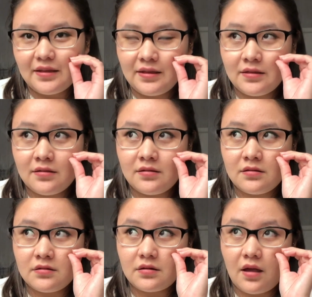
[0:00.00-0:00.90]

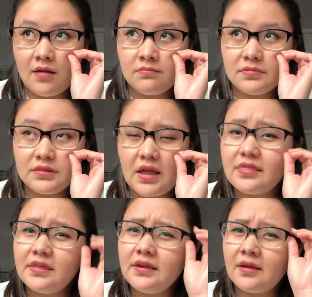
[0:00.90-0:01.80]
and I
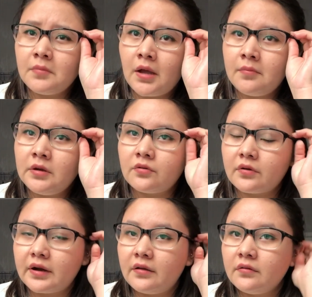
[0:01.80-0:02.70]
think I'm coming
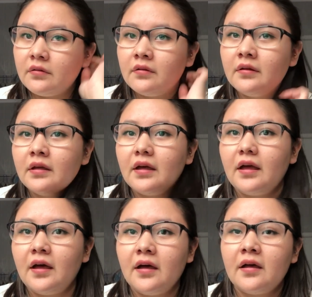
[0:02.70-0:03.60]
around.
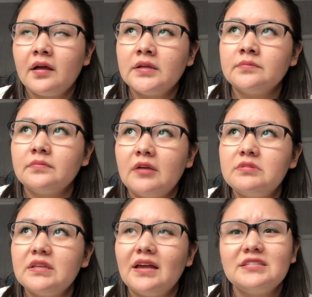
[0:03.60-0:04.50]

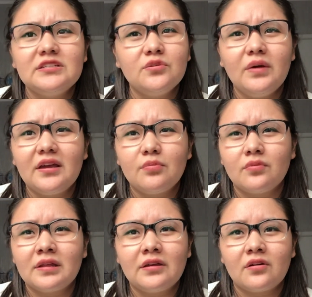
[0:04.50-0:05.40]
I still wake up
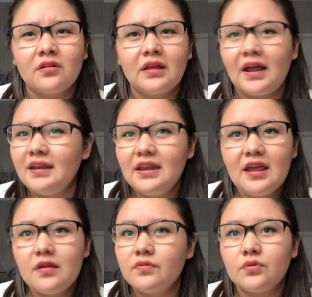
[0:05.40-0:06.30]
really early. I
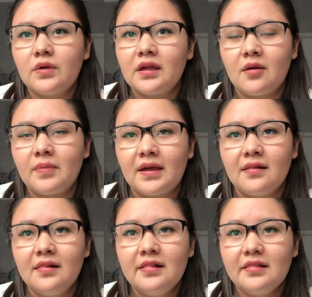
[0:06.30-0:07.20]
never wake up at
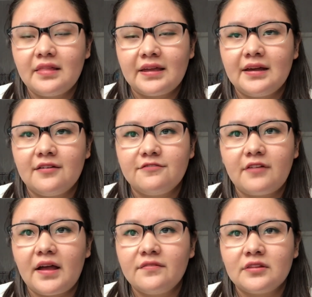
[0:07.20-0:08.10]
like at
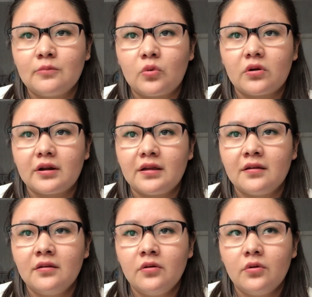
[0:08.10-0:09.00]
5 in the morning,
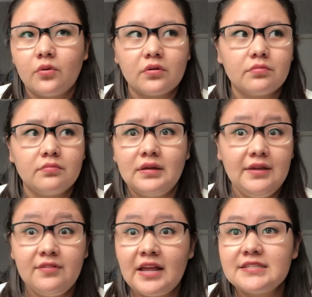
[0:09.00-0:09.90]
or
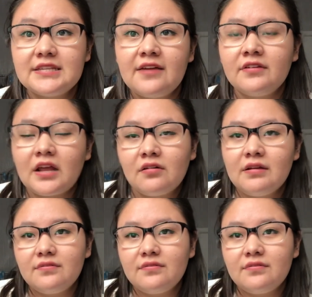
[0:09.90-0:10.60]
even at 7. I